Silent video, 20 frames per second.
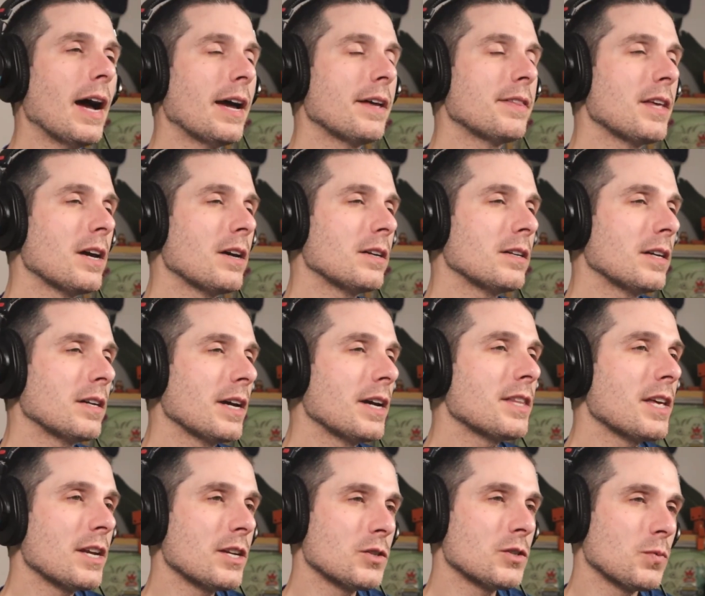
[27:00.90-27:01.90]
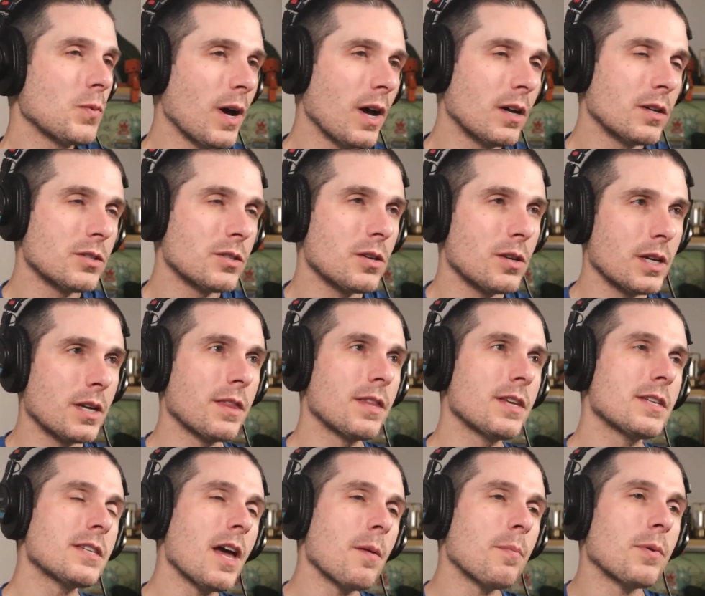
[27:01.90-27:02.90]
had that as well. So like
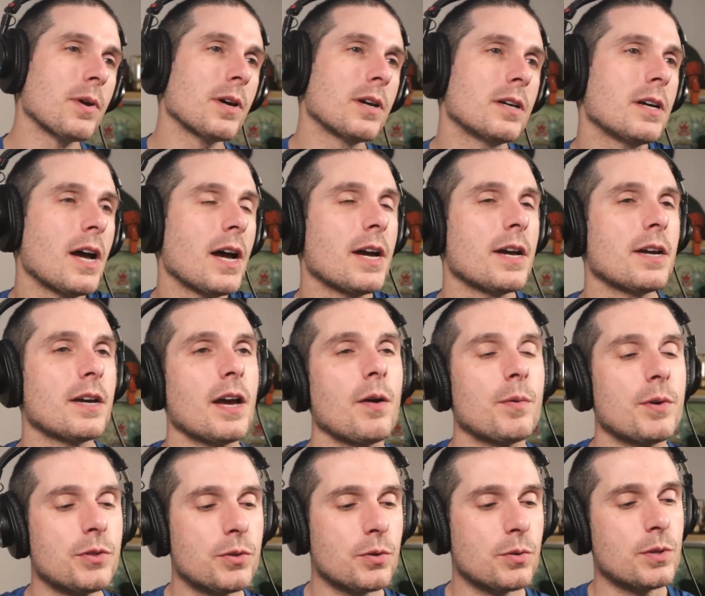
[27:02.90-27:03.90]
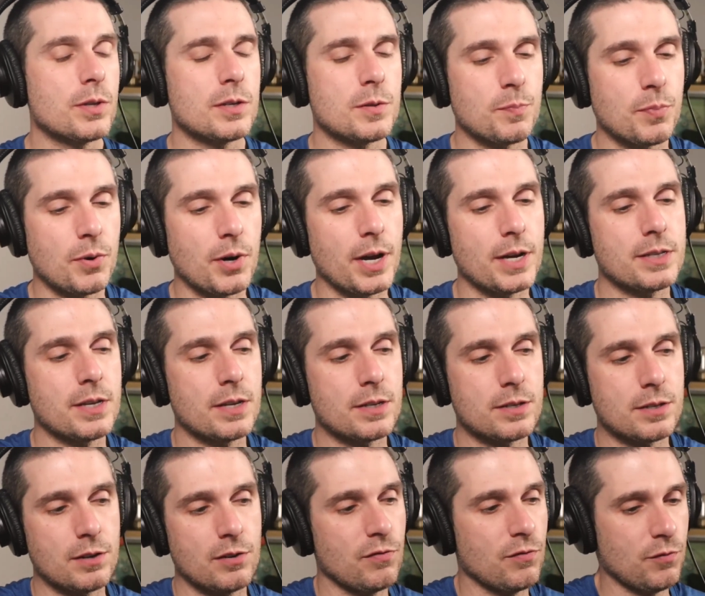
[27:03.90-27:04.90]
this app, I went through this process
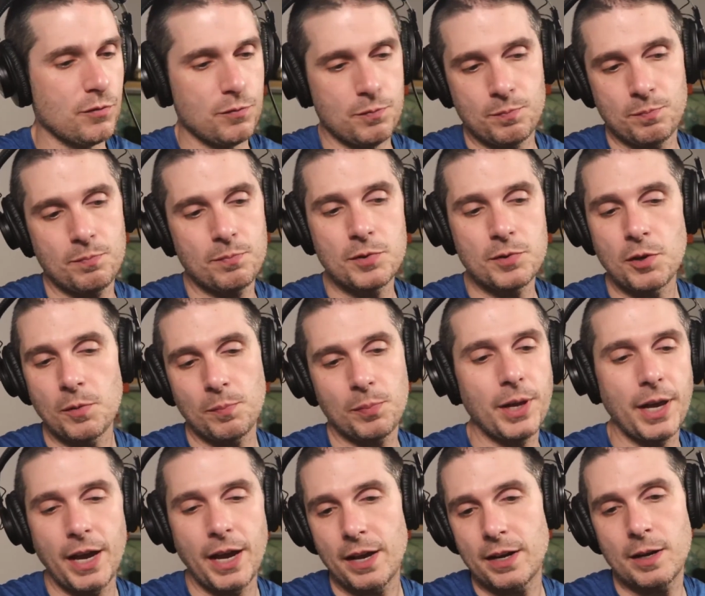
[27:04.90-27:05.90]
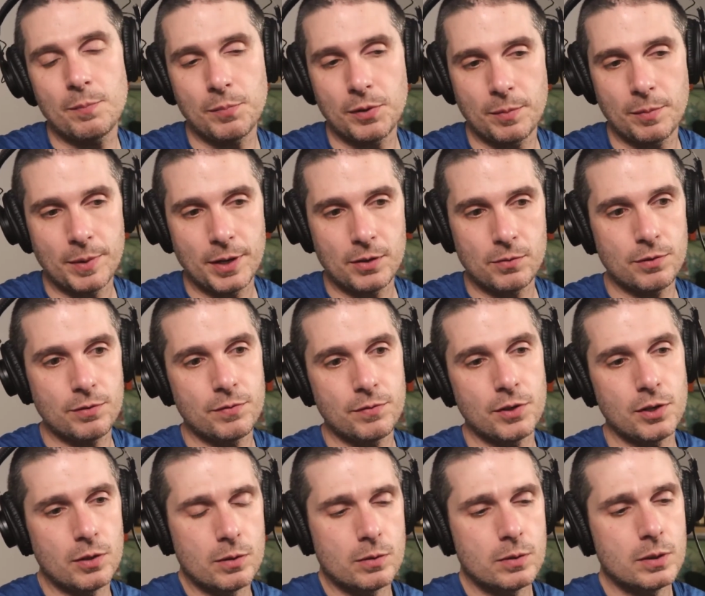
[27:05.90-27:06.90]
of plan, implement,
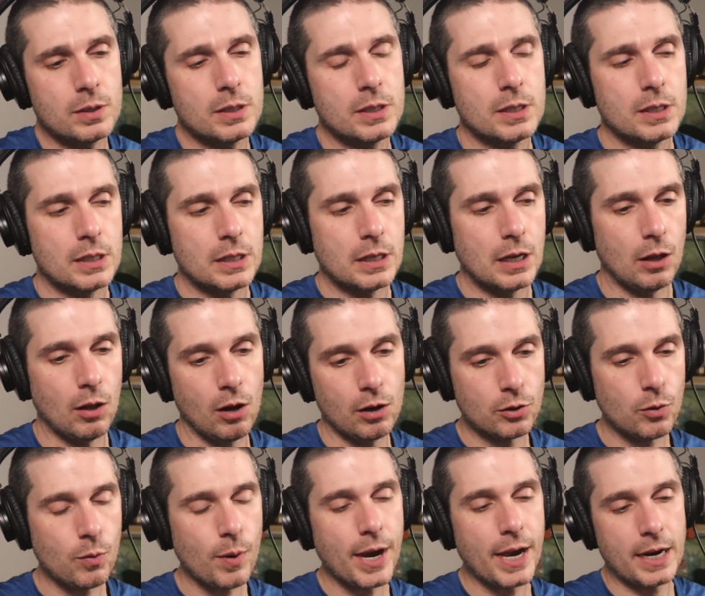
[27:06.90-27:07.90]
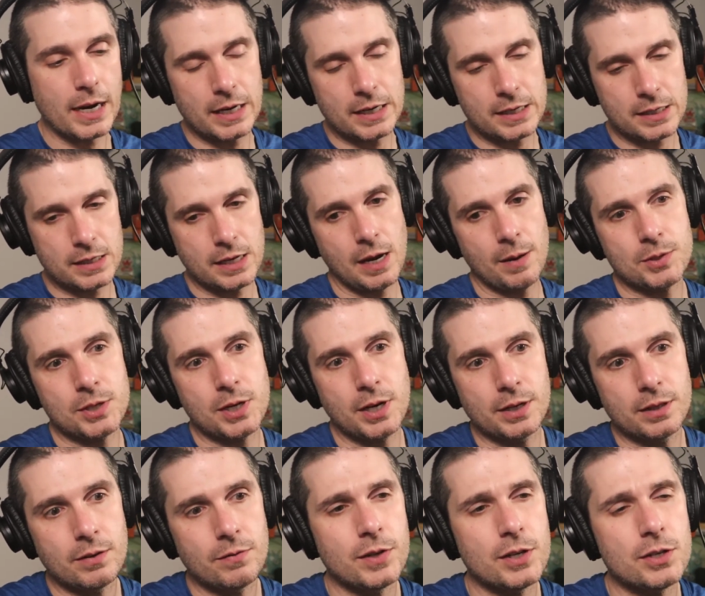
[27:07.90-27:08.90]
review along the way and kind of snapshotting
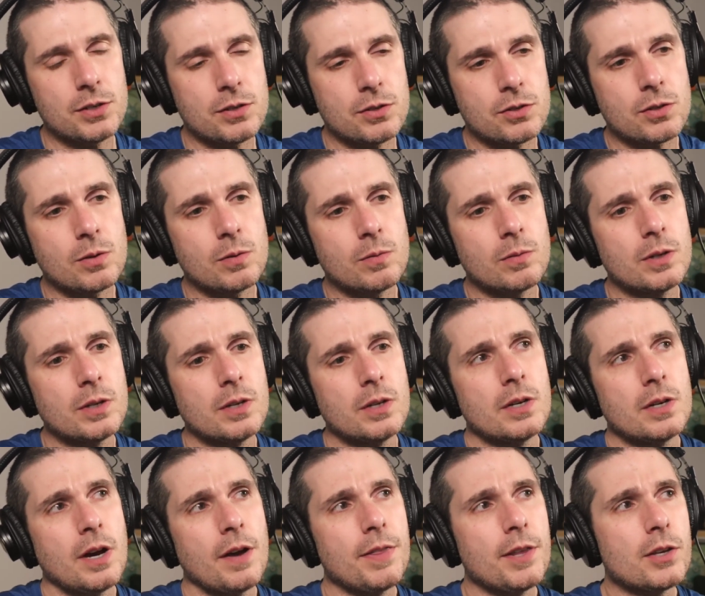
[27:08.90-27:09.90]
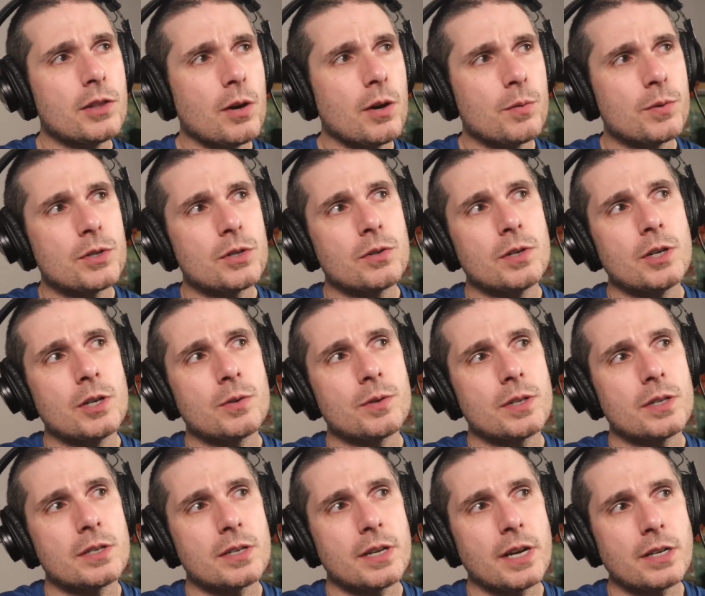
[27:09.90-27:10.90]
the features. So I think that was unique with
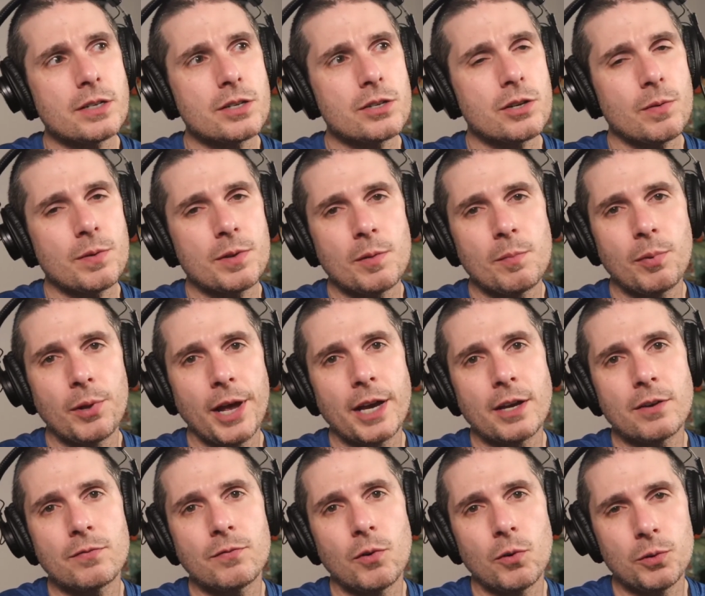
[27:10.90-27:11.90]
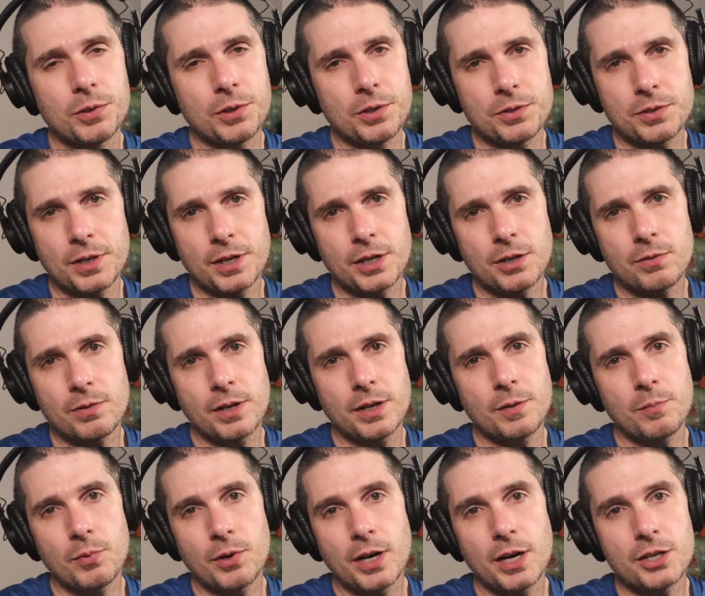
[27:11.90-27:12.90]
this. I actually start with a blank folder. So I didn't create a
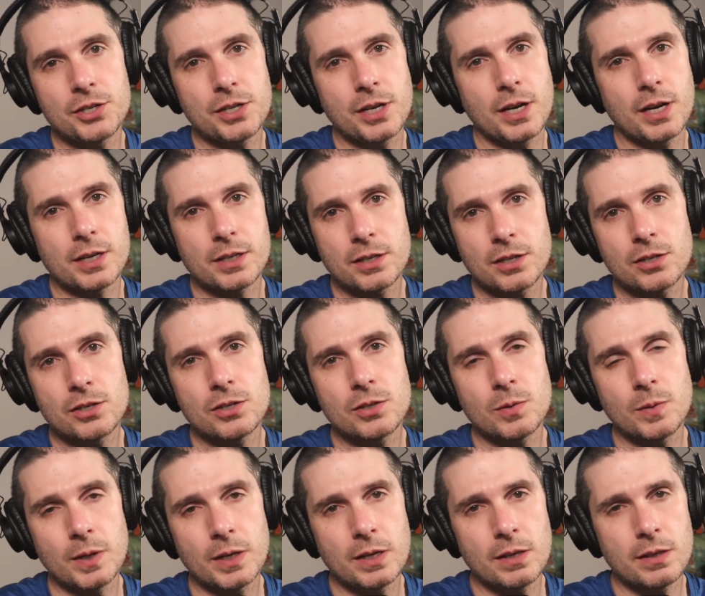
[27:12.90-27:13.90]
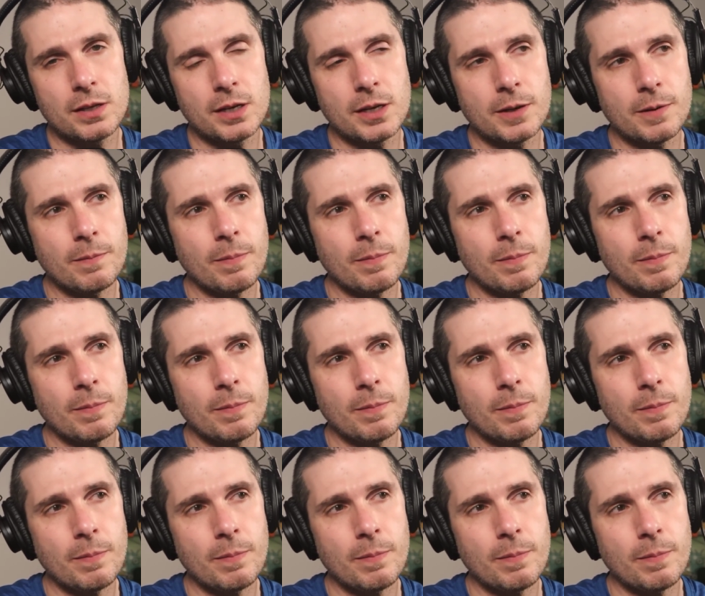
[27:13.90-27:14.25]
project, didn't do anything.